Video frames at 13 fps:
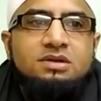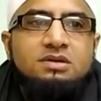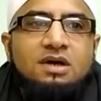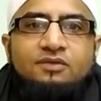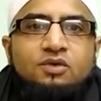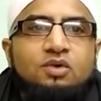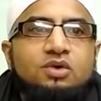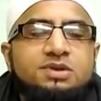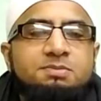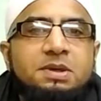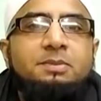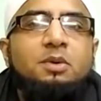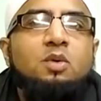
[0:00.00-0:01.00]
Of course,
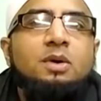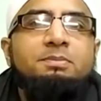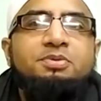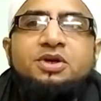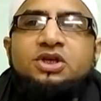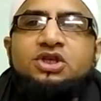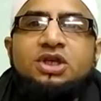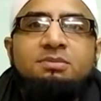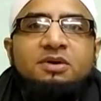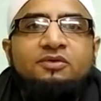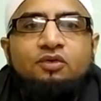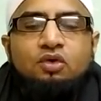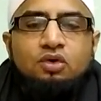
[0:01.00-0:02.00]
people were preaching
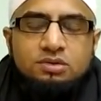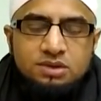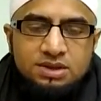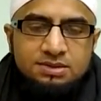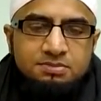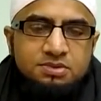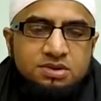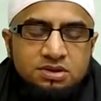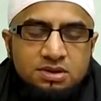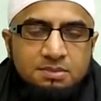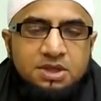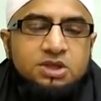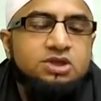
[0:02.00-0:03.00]
before this
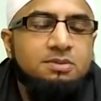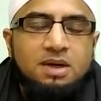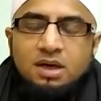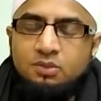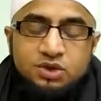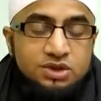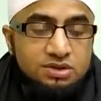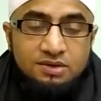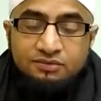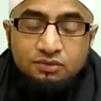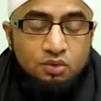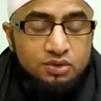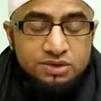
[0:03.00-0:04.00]
Tabligh jama'ah, which is,
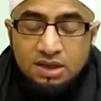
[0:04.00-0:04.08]
of course,